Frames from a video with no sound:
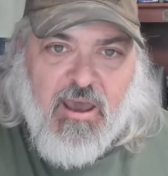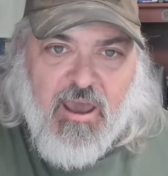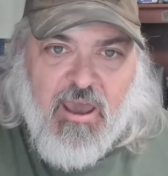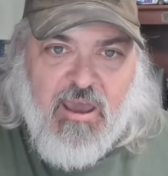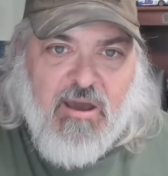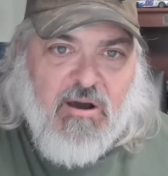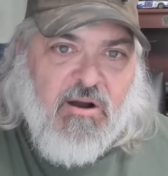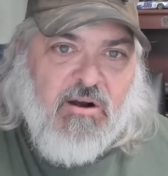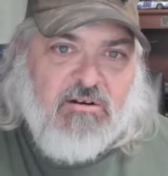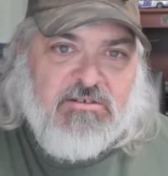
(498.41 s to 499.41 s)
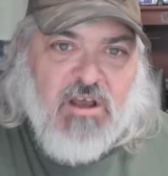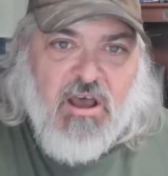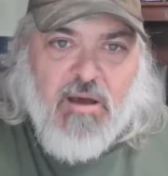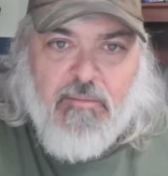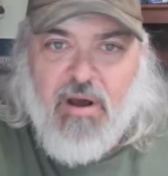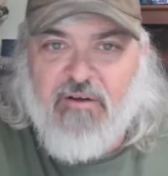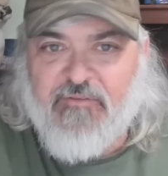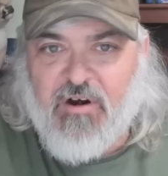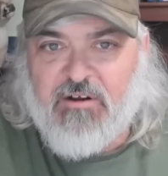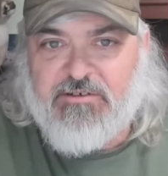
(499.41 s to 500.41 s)
ARs by
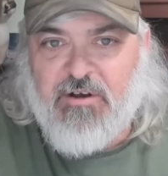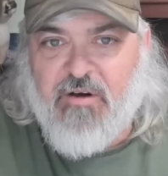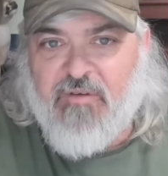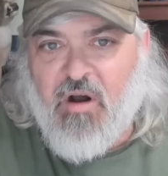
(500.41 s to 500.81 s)
virtue of